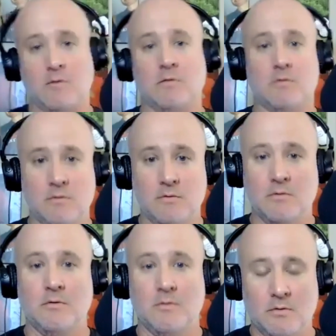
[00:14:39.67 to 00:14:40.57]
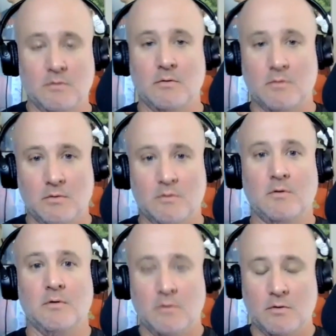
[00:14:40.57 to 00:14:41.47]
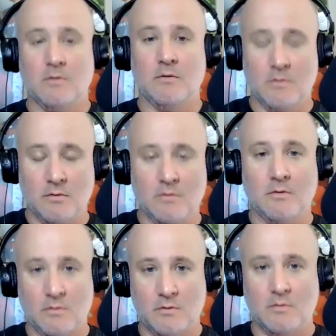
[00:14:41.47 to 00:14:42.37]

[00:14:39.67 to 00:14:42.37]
at oh. Madison Square Garden. So uh, took advantage of